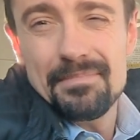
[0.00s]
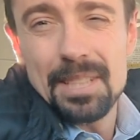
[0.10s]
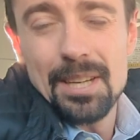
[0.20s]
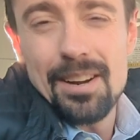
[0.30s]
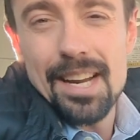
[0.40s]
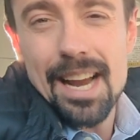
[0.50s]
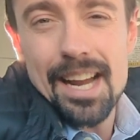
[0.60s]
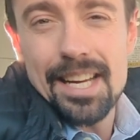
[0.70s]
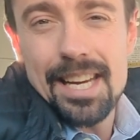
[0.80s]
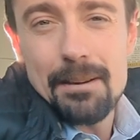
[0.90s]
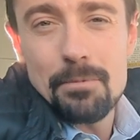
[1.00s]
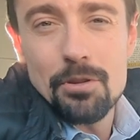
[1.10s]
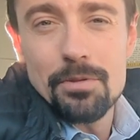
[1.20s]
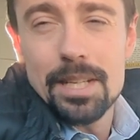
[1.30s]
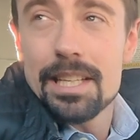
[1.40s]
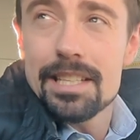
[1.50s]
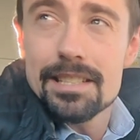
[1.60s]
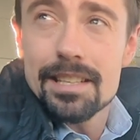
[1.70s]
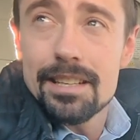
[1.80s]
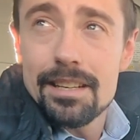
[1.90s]
You know, I, I keep doing
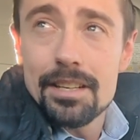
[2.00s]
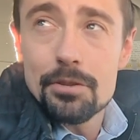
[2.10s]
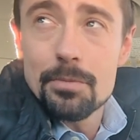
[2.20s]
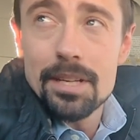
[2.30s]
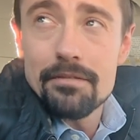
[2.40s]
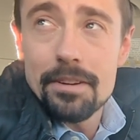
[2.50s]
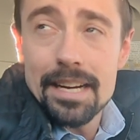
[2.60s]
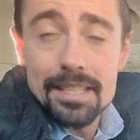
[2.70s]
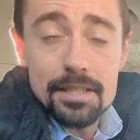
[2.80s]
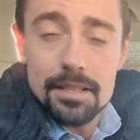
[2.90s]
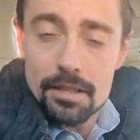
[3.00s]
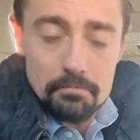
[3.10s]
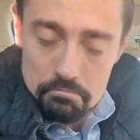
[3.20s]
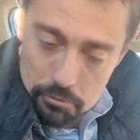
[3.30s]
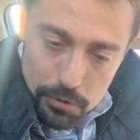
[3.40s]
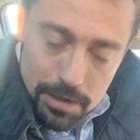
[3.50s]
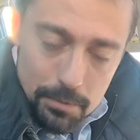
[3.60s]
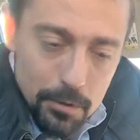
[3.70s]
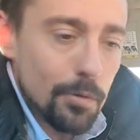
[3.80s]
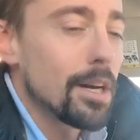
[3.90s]
these uh, intermittent fasts and they're treating
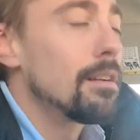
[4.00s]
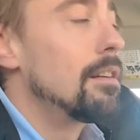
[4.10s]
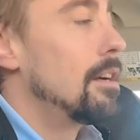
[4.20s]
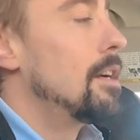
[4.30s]
me well.